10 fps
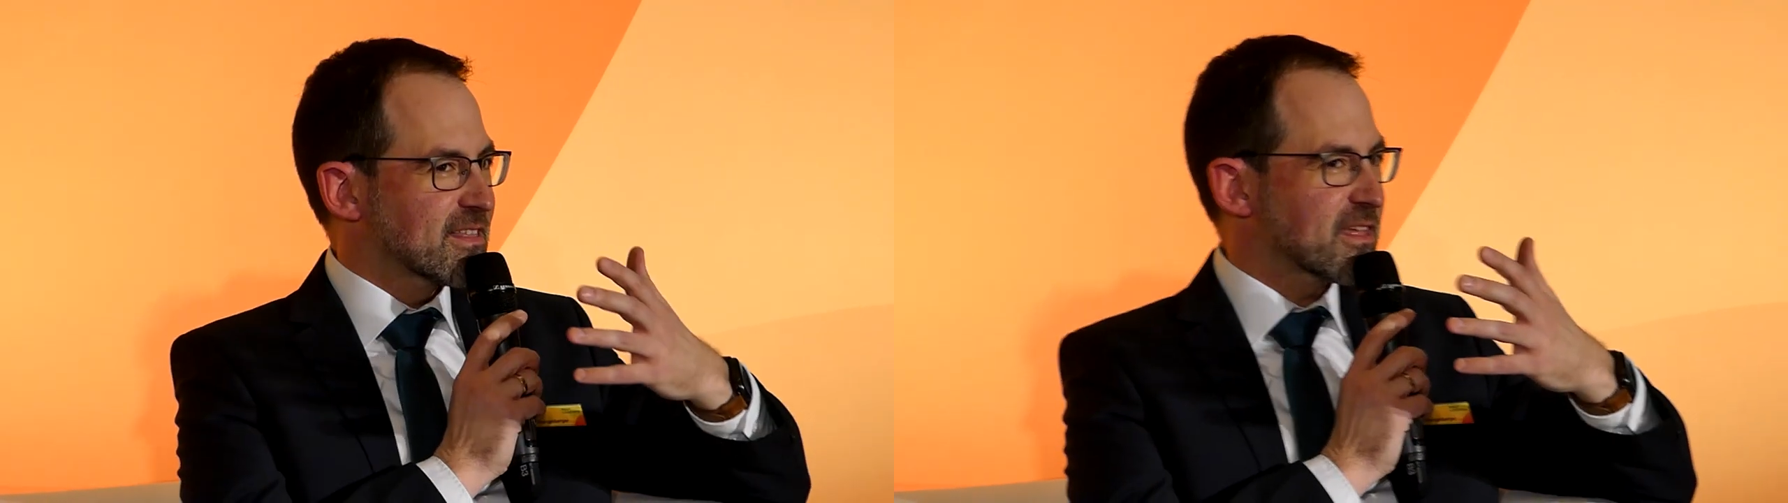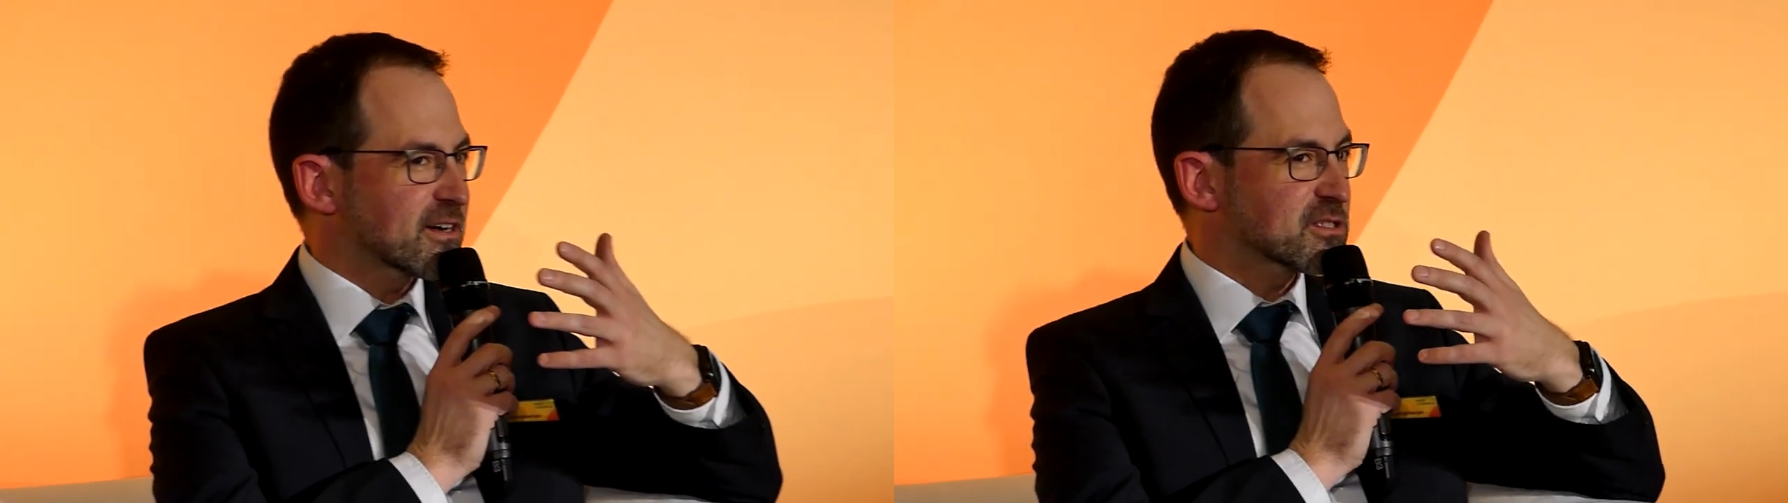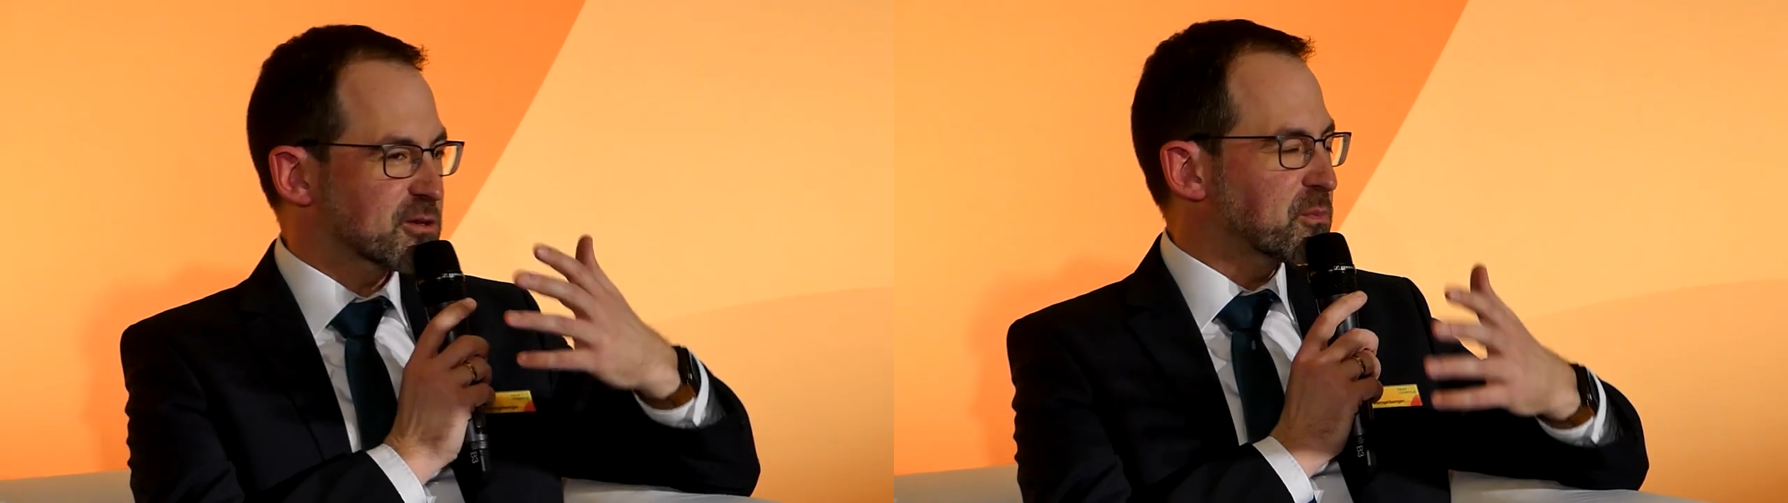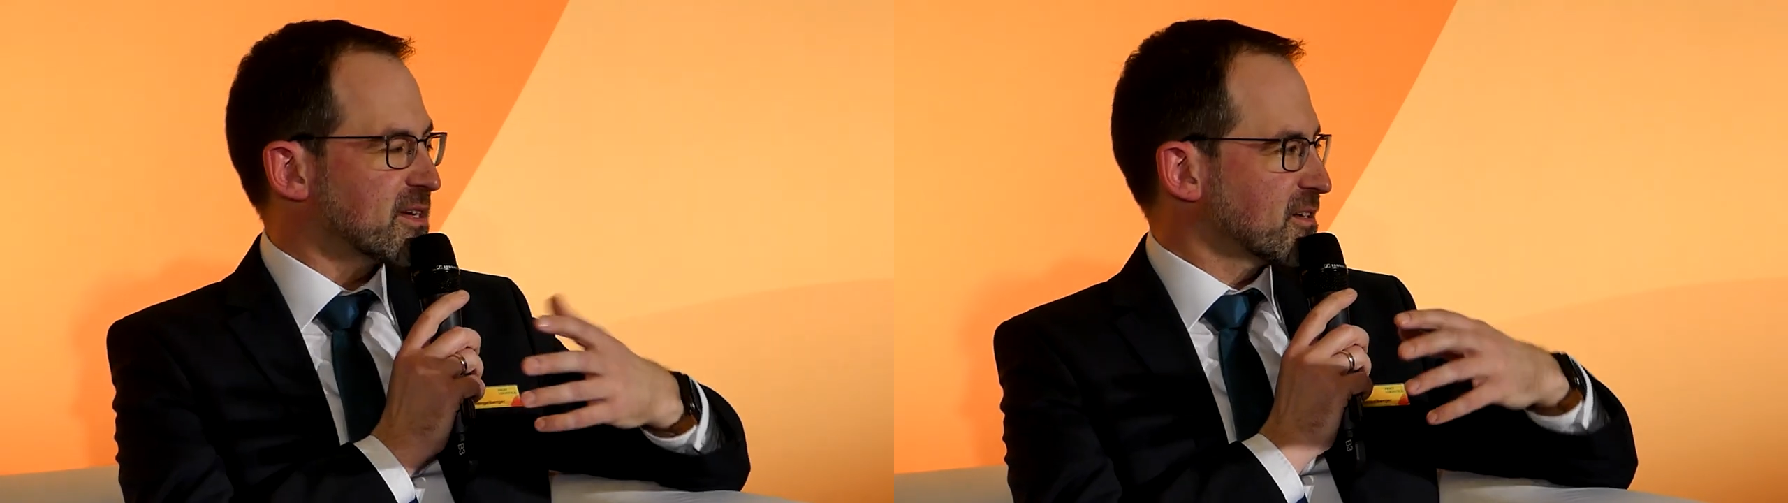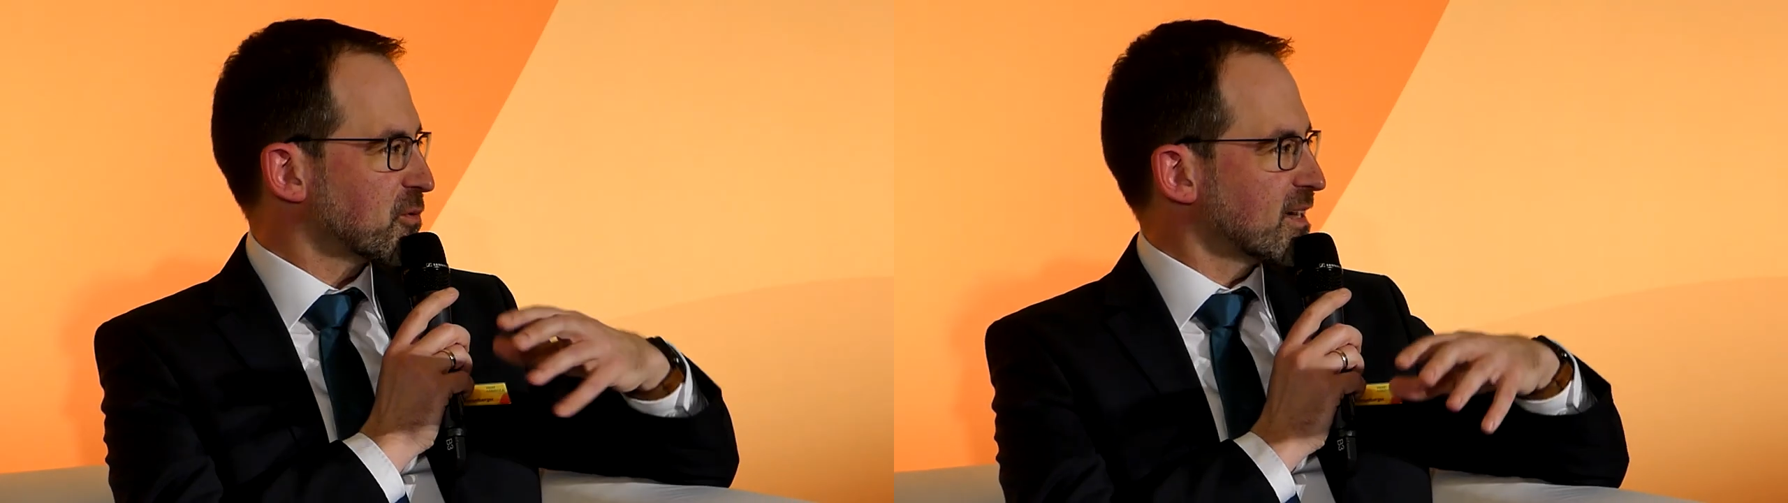There are so
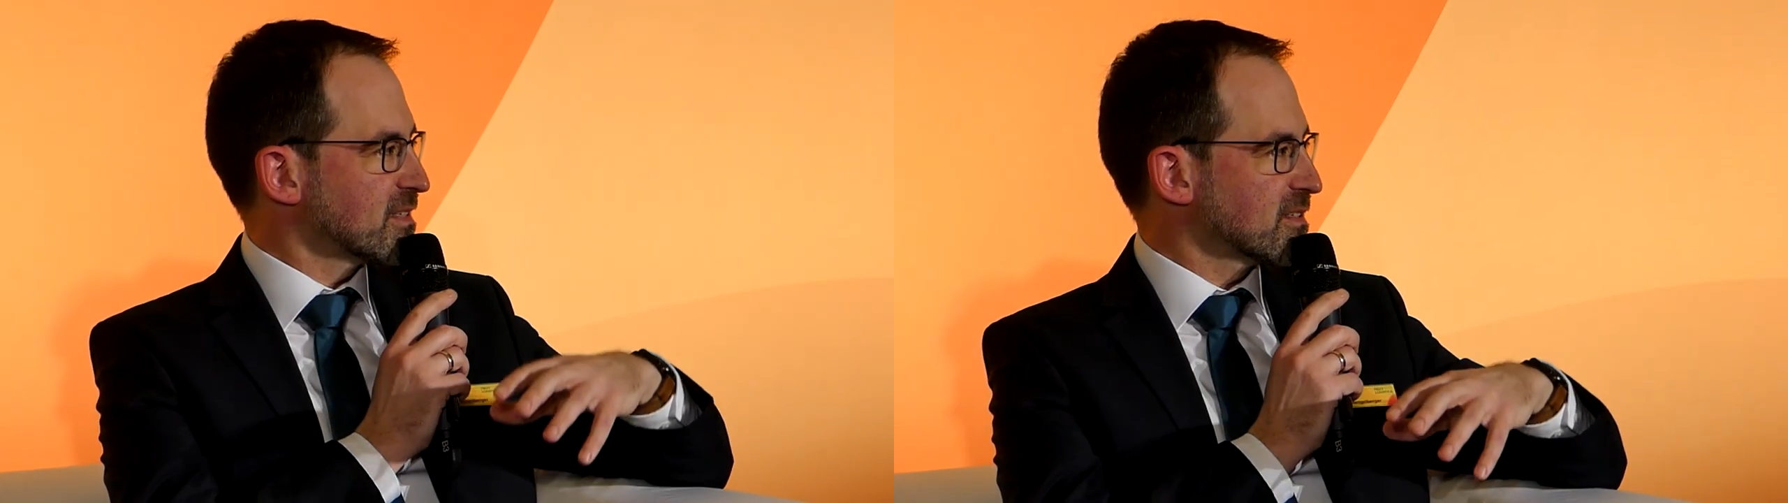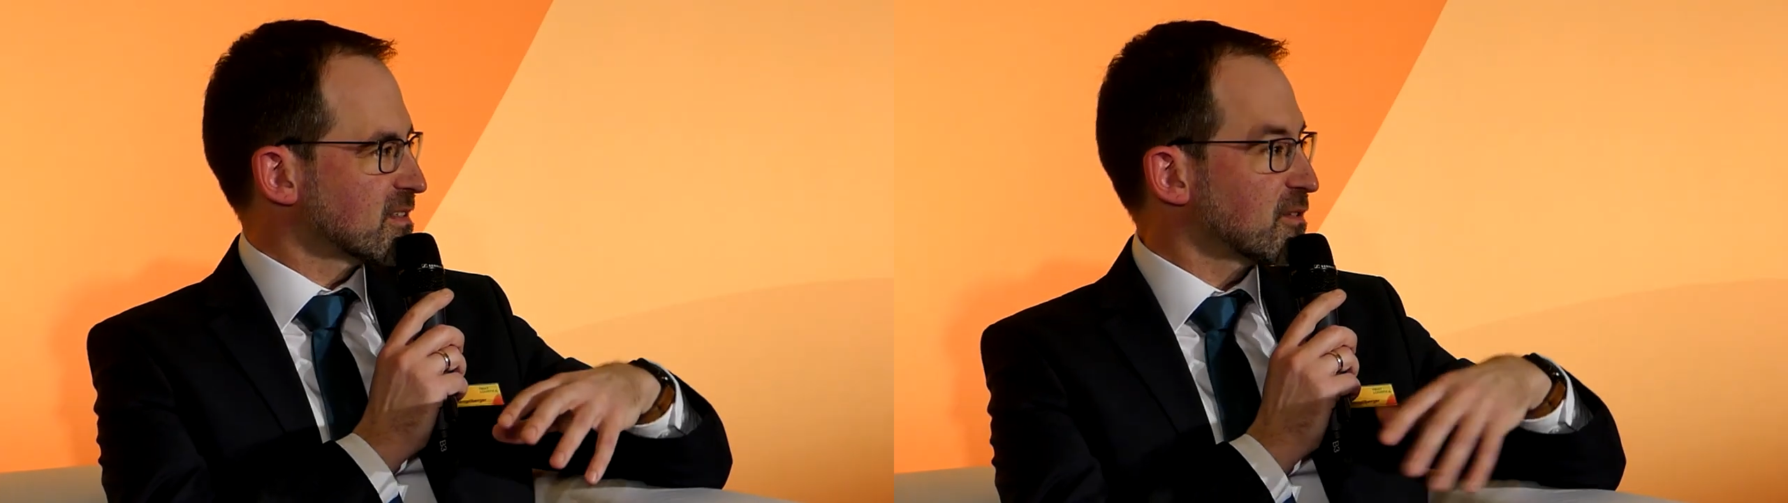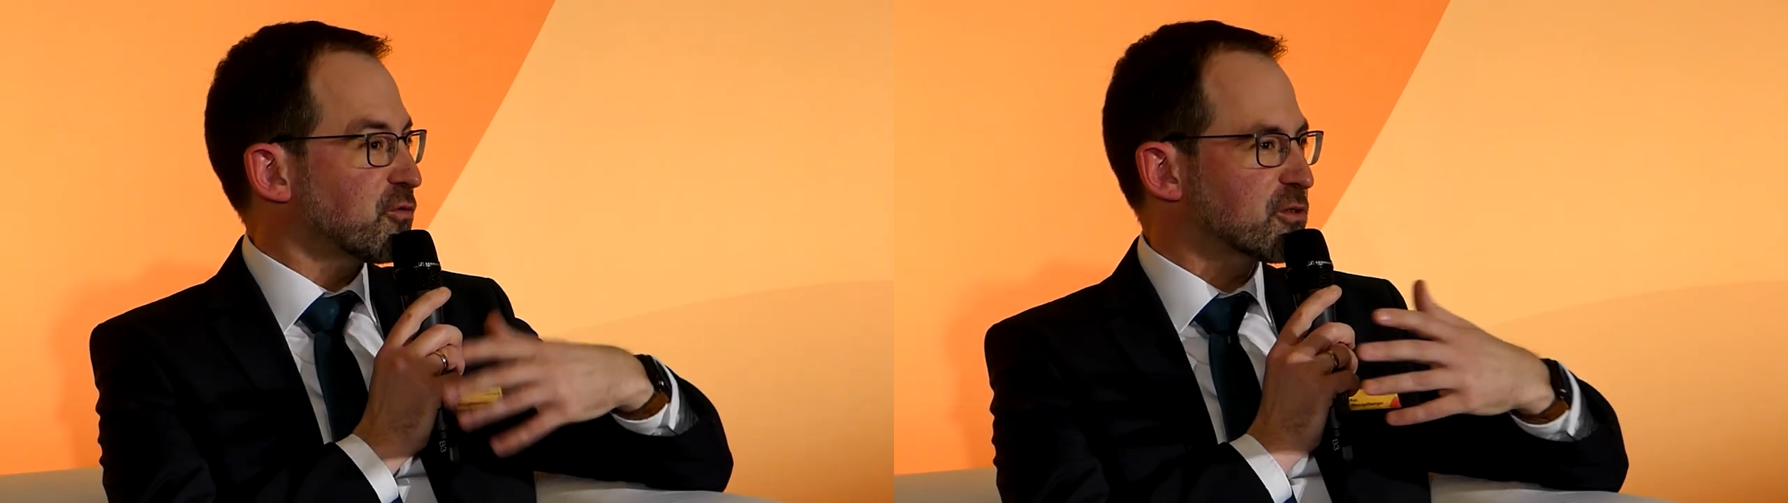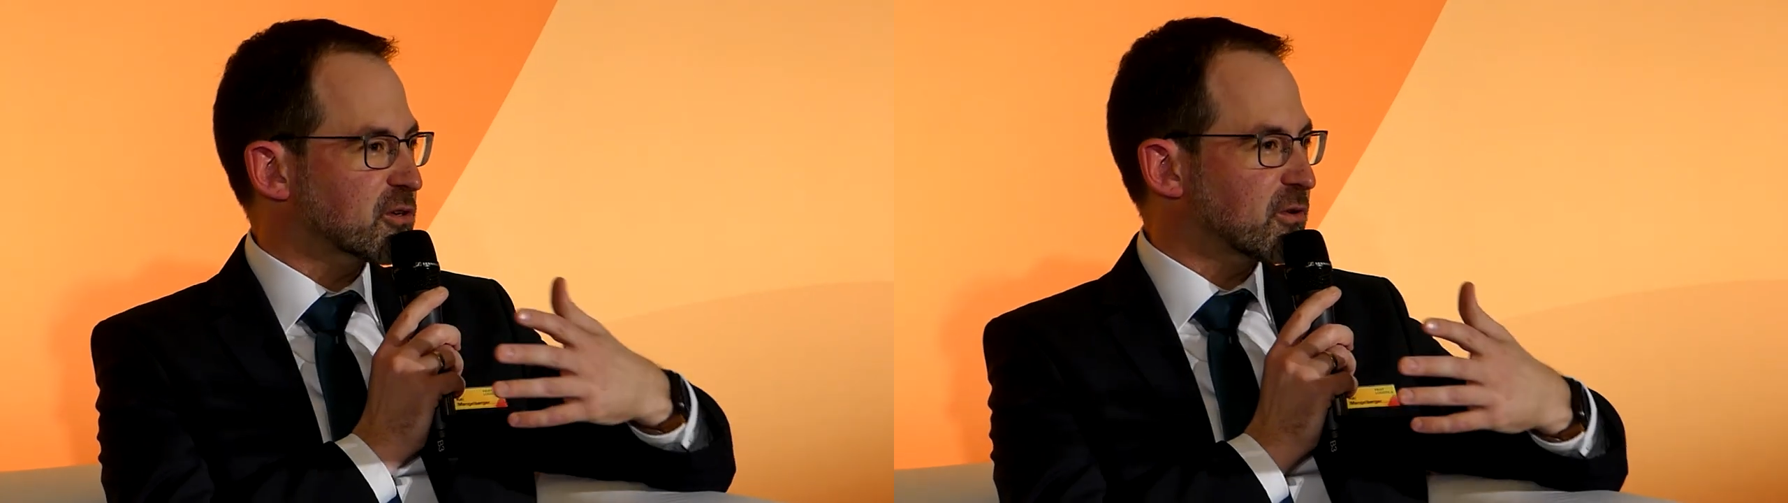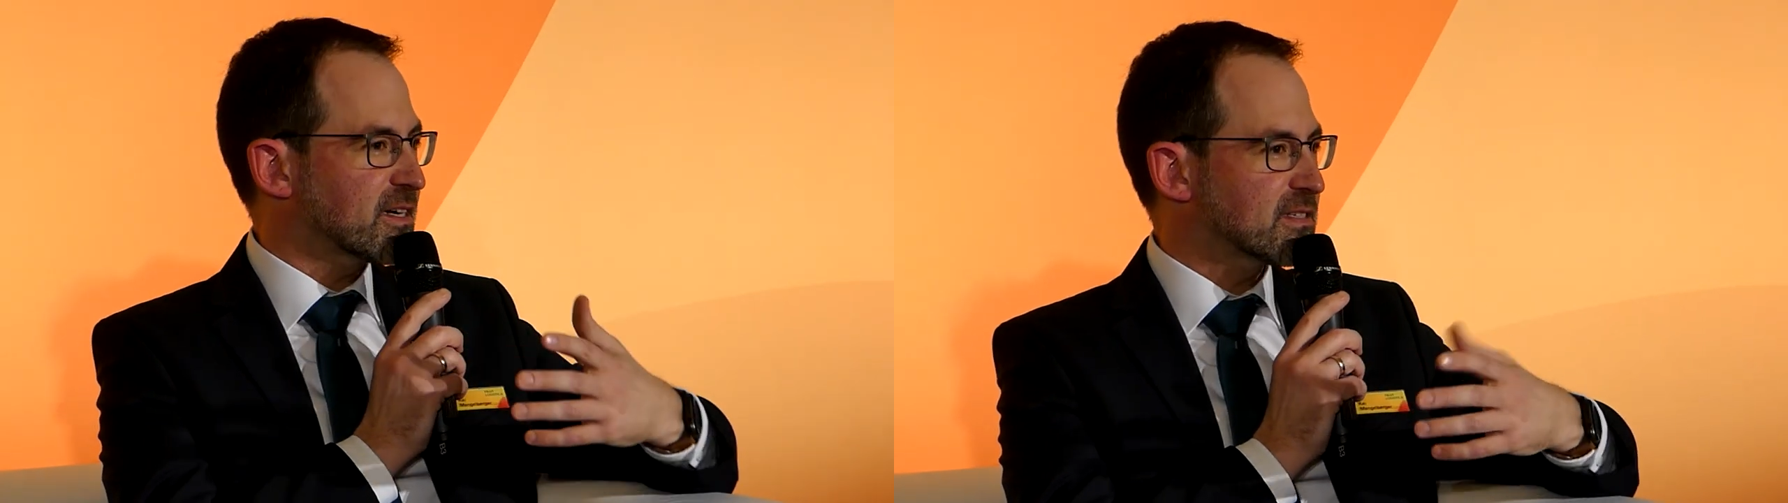many crises, different
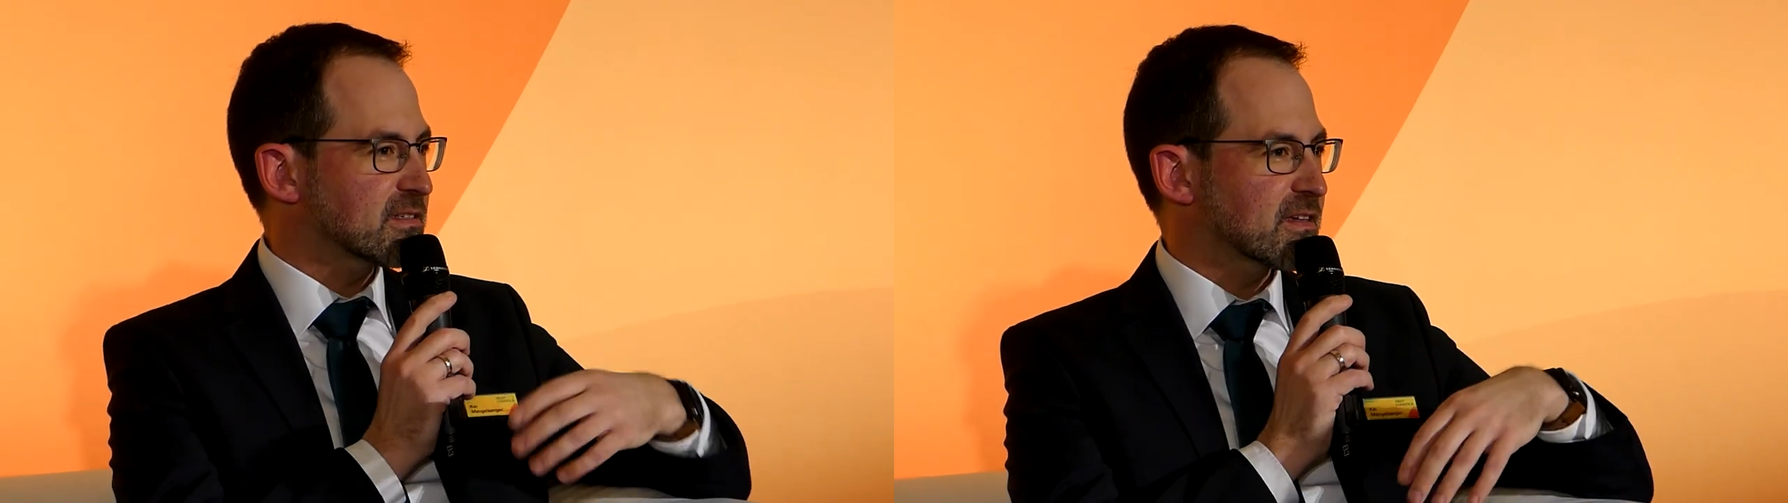crises.